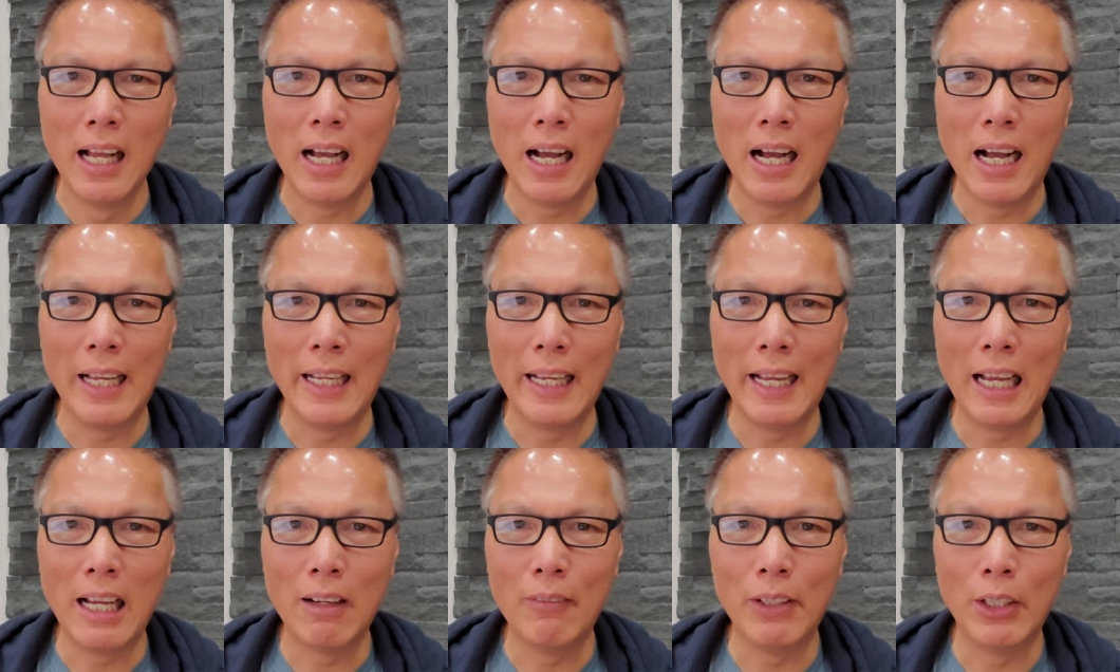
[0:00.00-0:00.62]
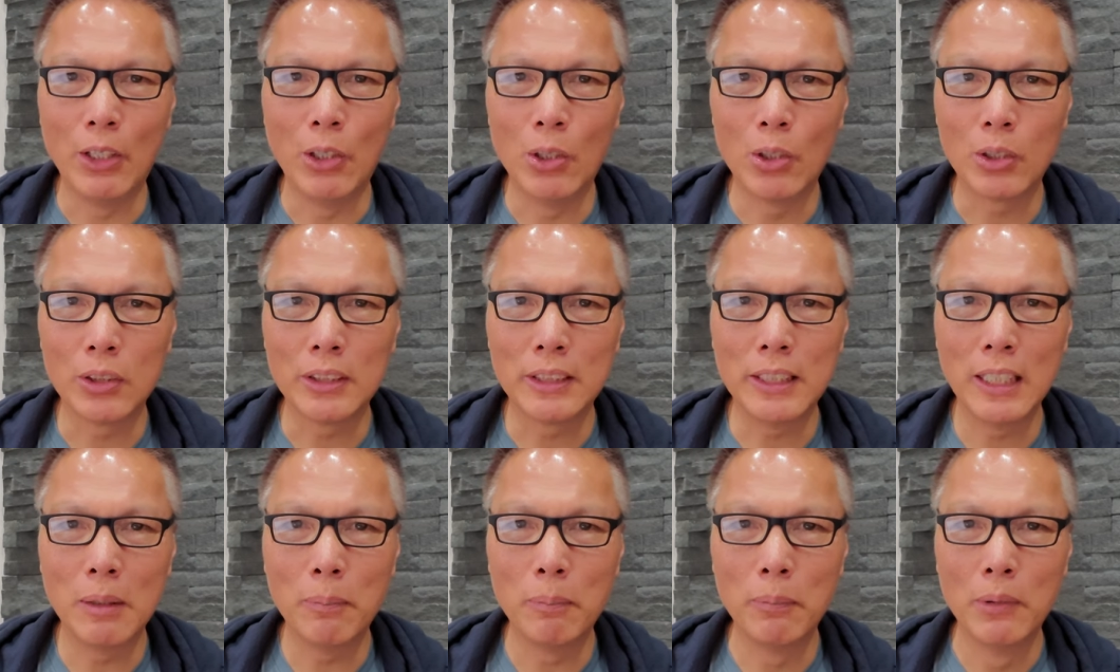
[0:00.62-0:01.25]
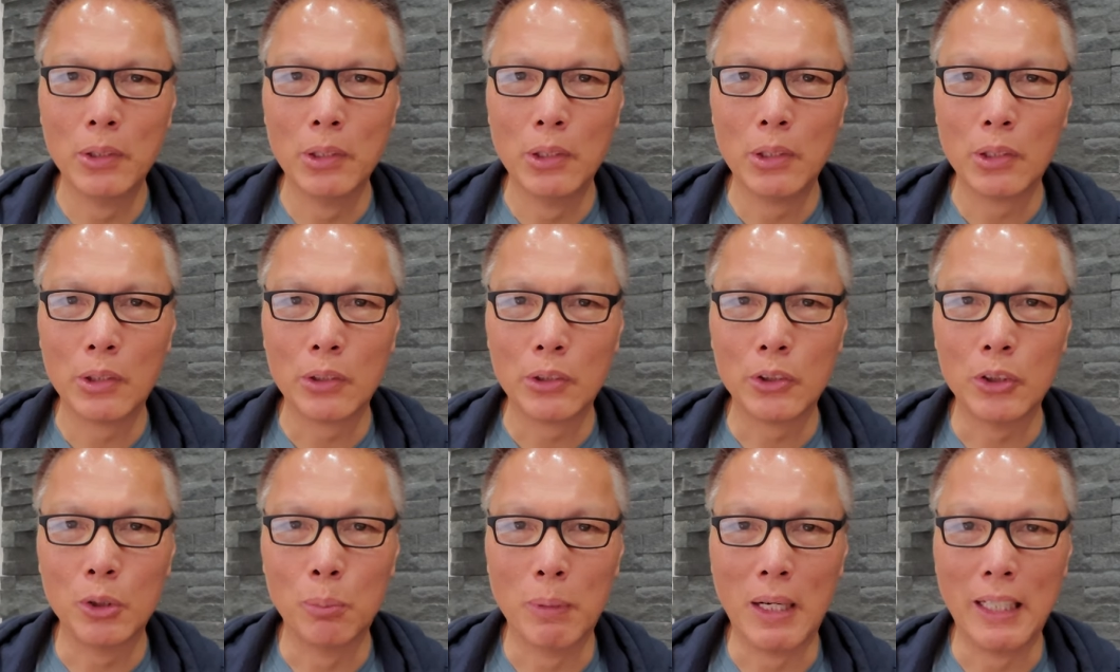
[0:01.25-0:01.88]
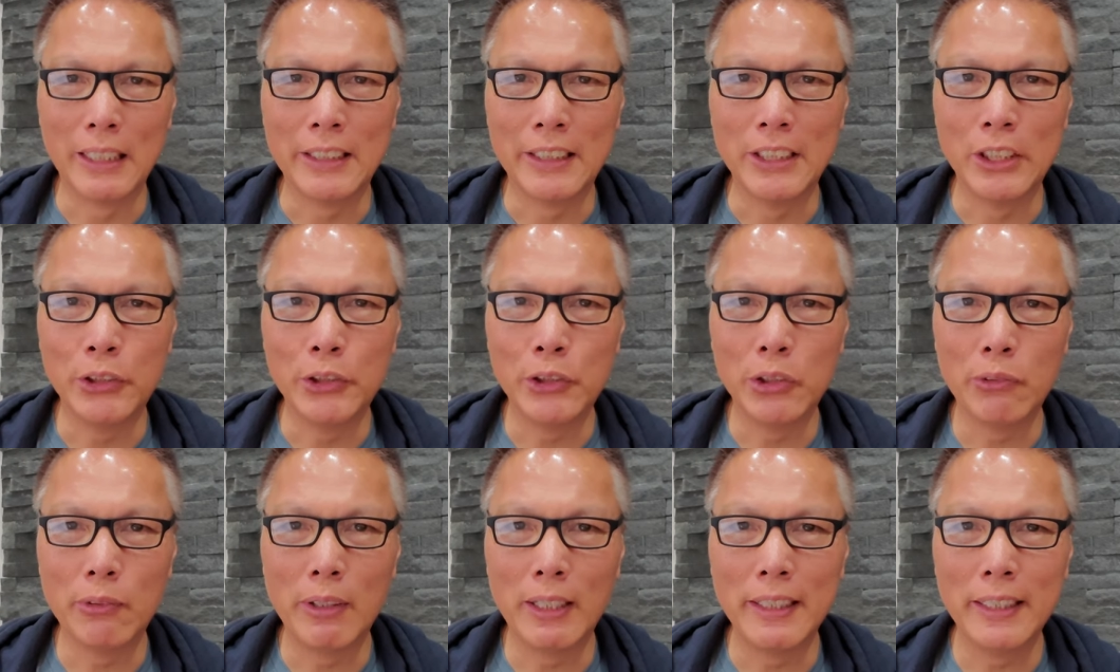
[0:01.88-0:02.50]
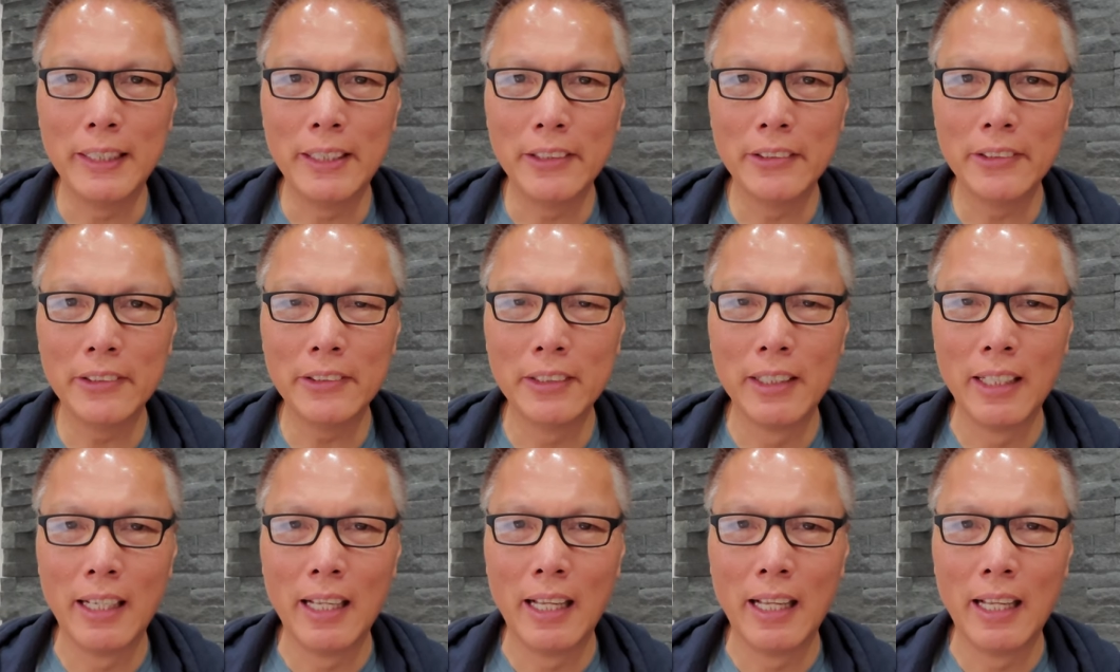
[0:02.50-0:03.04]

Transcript: I have it hooked up to my t-shirt right here,